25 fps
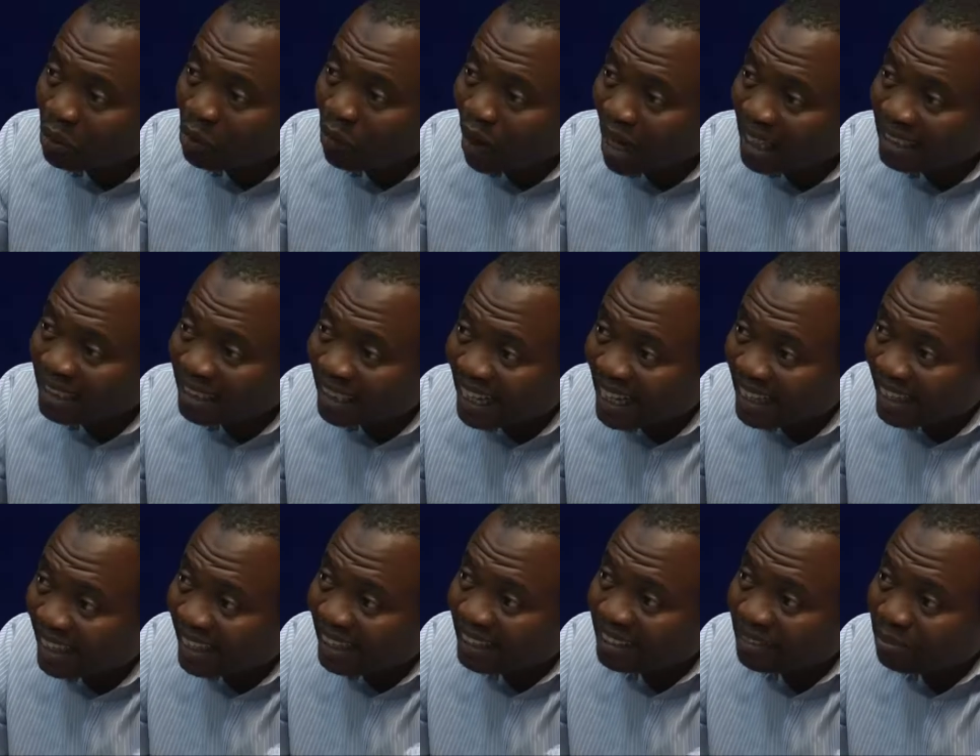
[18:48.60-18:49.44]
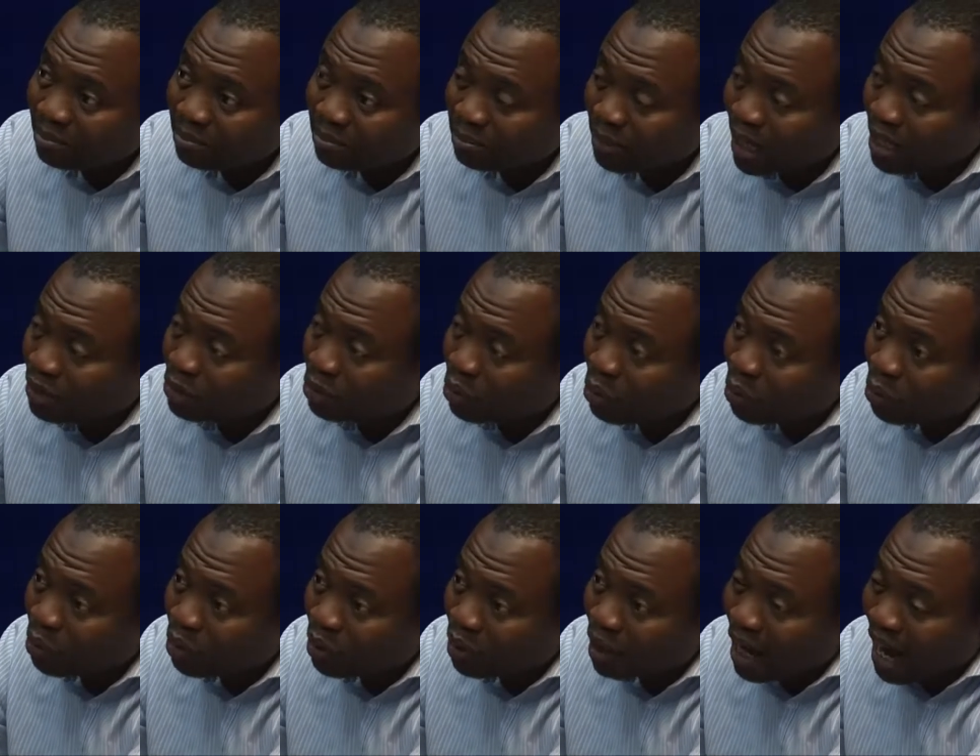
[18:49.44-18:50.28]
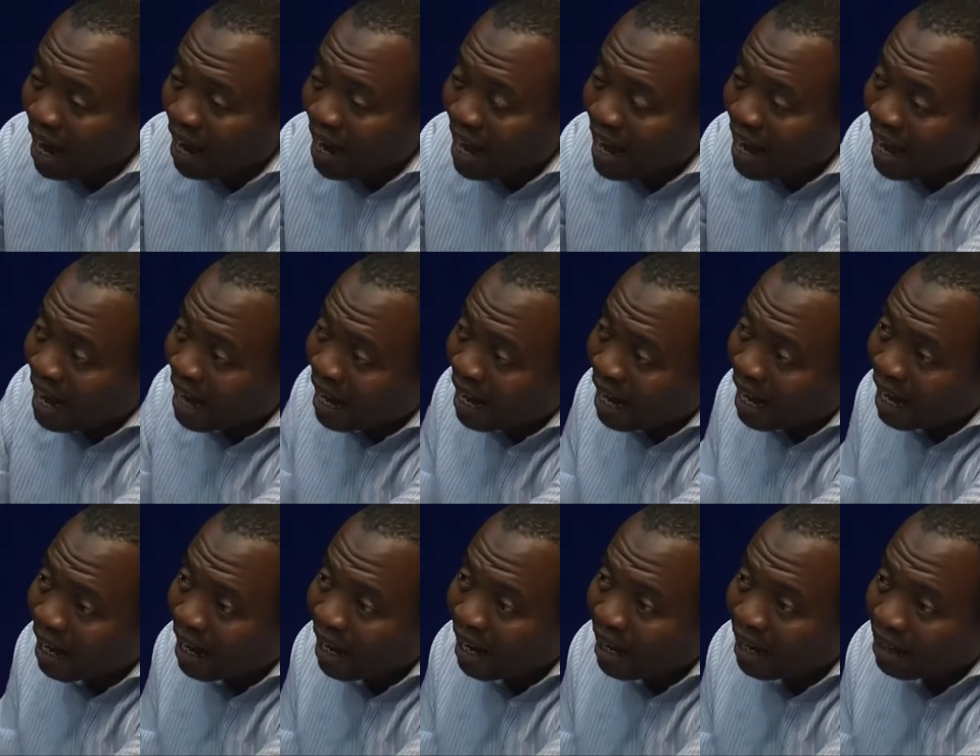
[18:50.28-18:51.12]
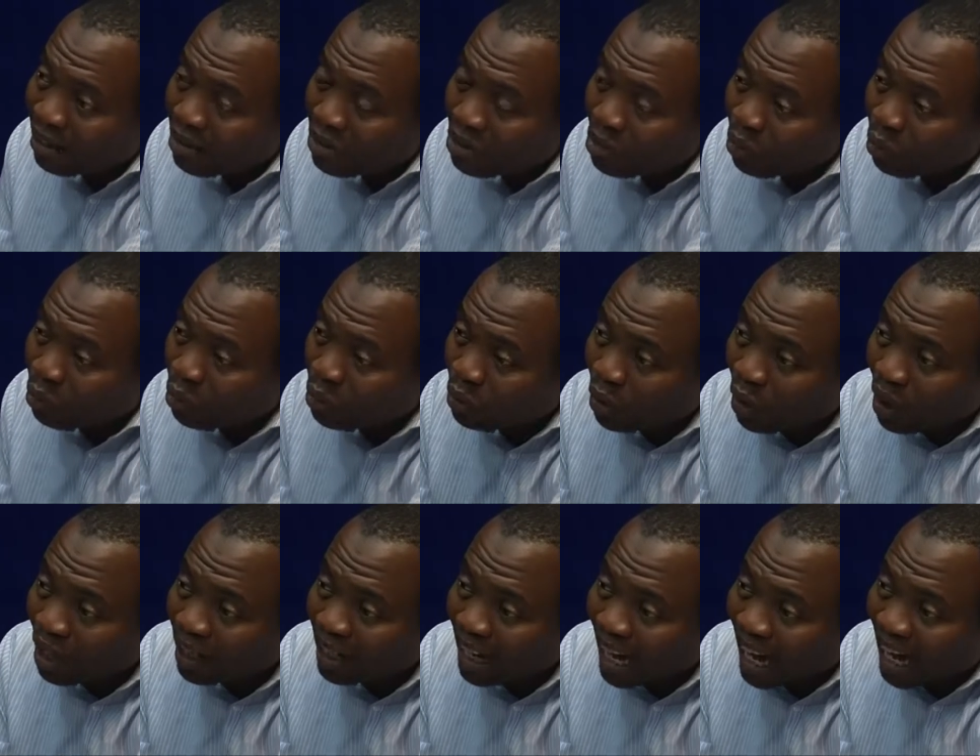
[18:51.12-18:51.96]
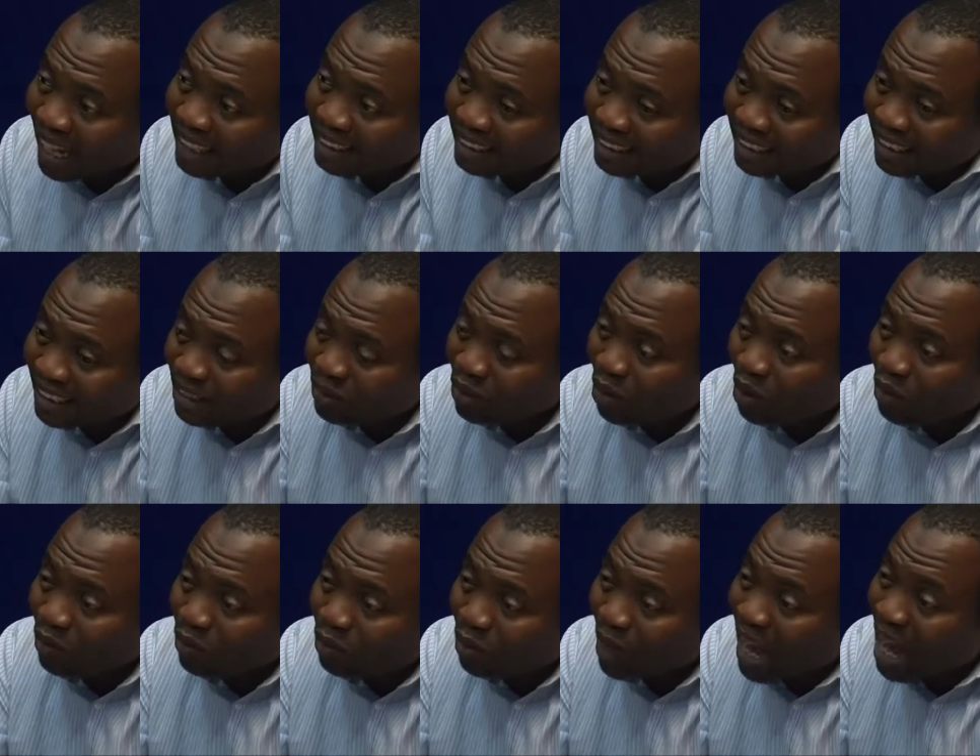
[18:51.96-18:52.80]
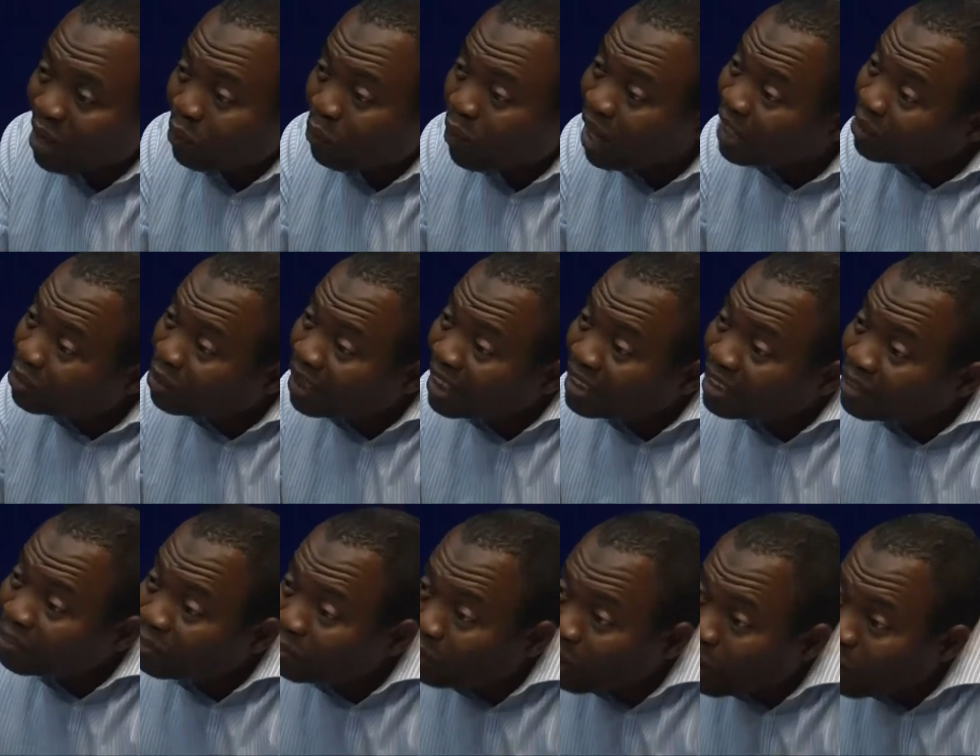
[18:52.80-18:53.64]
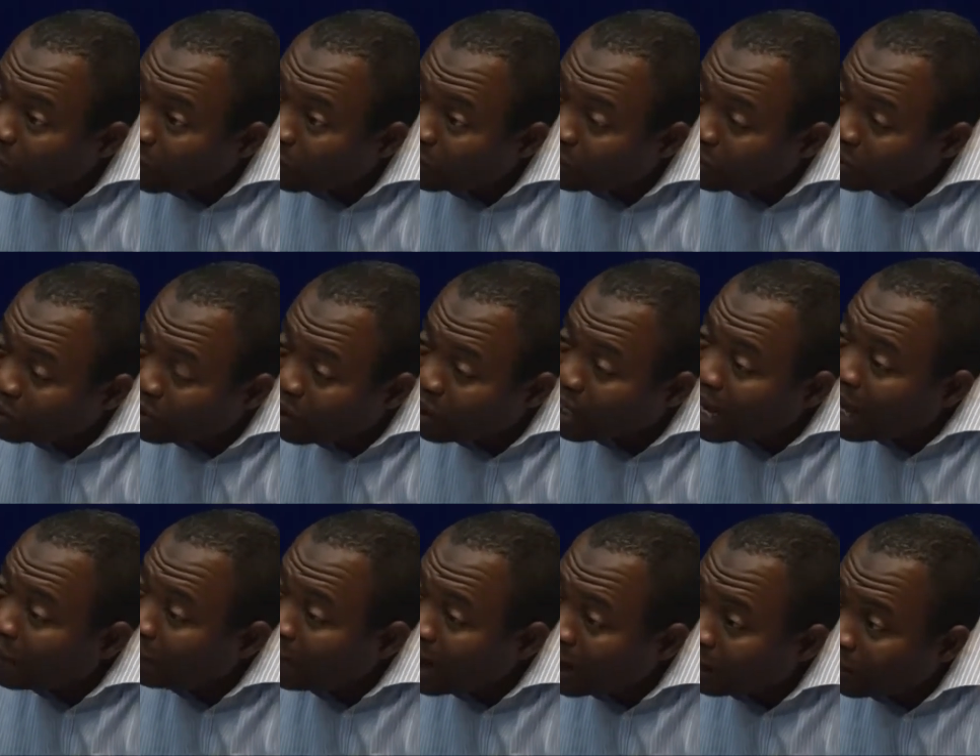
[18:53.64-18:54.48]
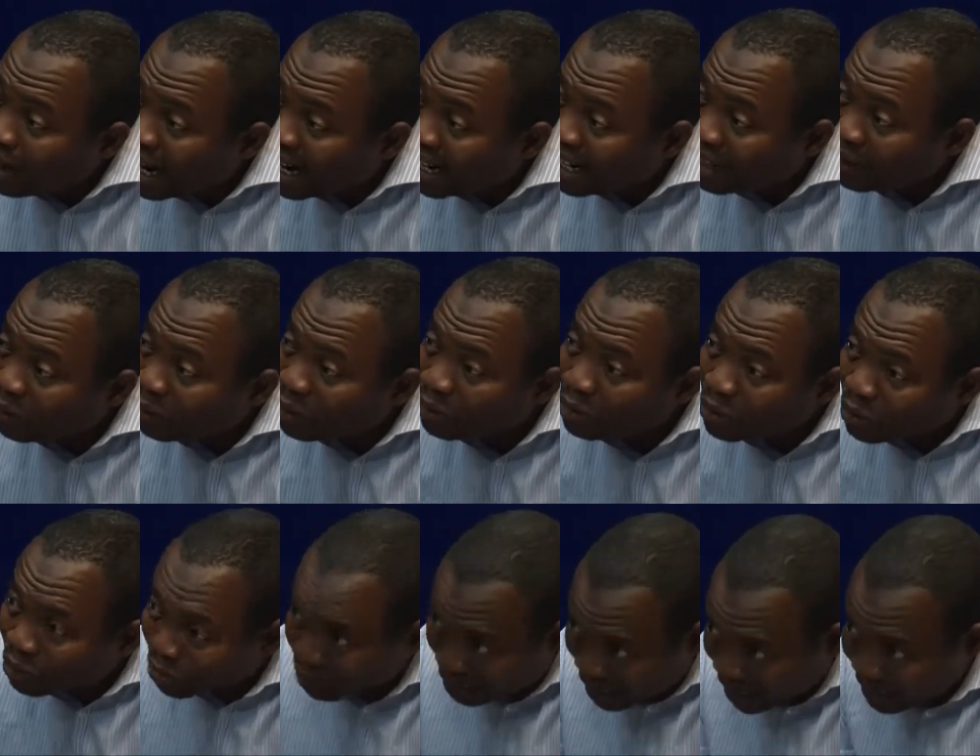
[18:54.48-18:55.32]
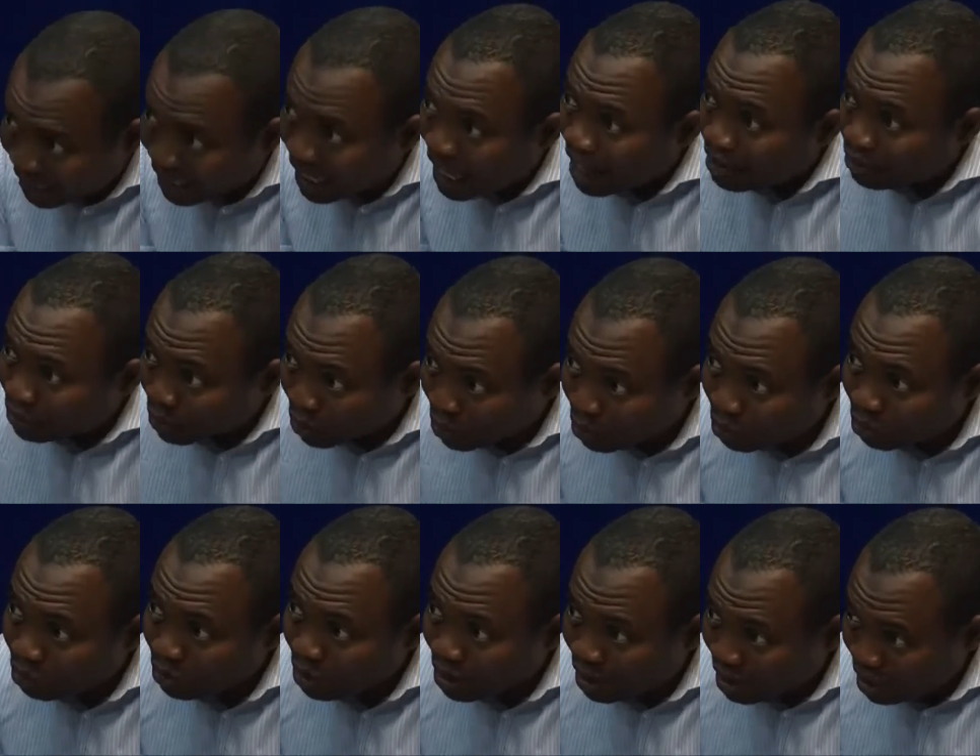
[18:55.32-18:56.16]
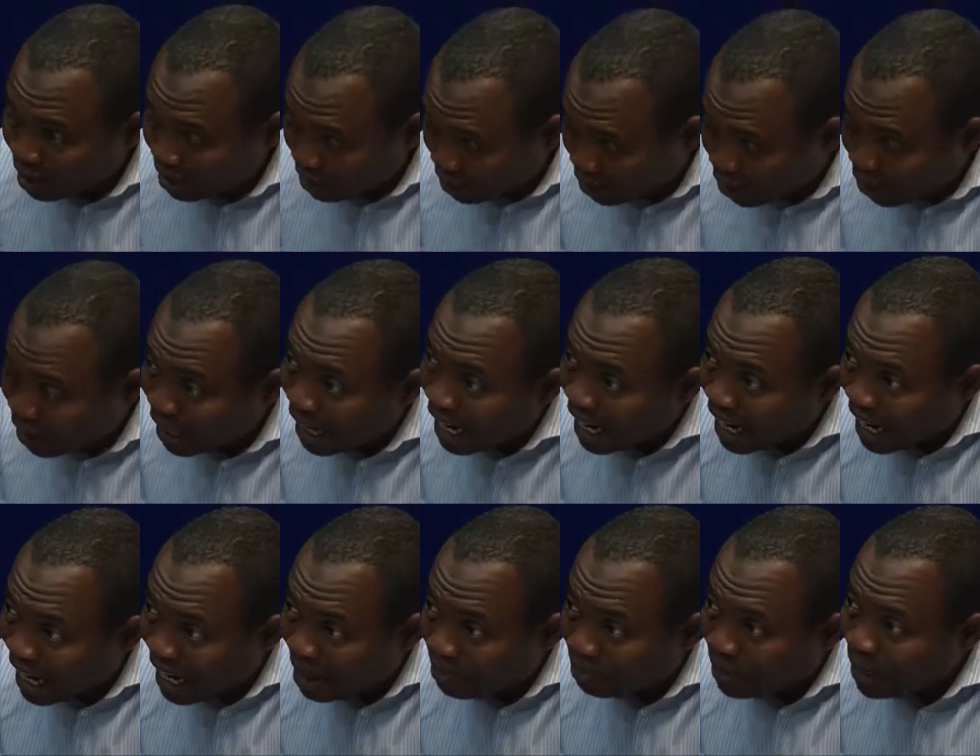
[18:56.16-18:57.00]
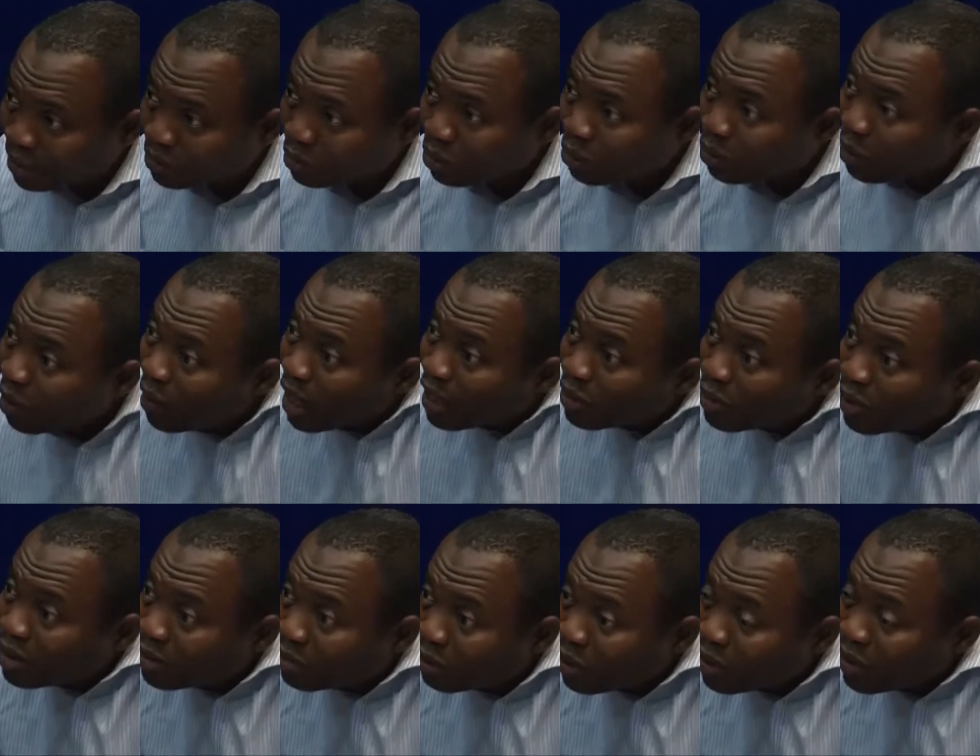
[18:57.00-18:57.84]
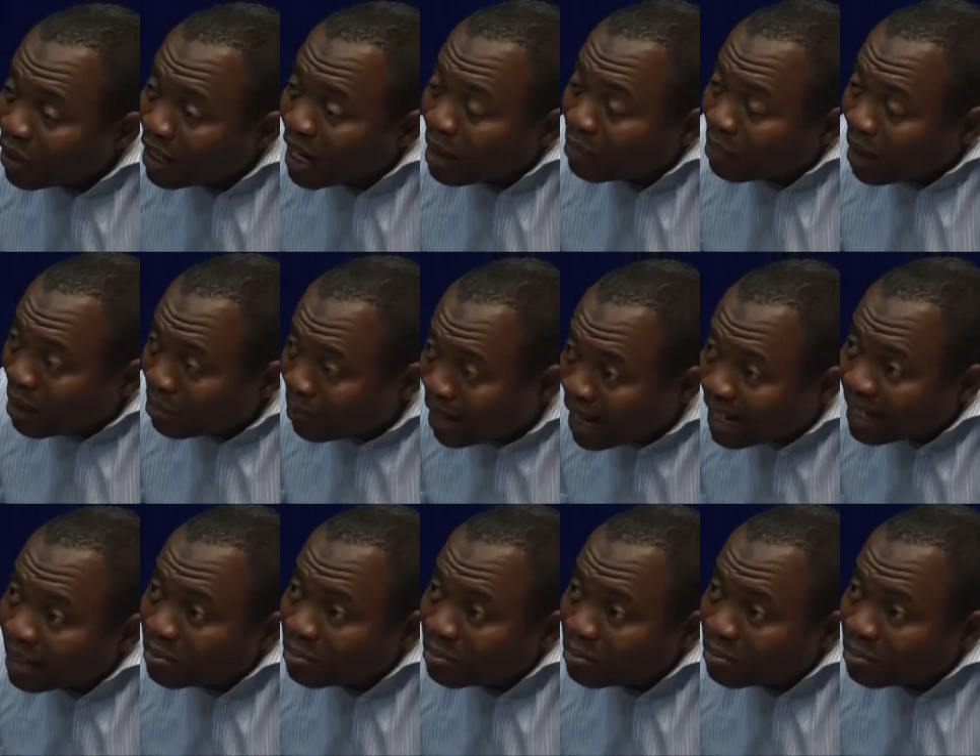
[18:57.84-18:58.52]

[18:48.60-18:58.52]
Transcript: were selling petrol, crude oil, at the rate of like $124 per barrel. Nigeria have sold petrol for $124 per barrel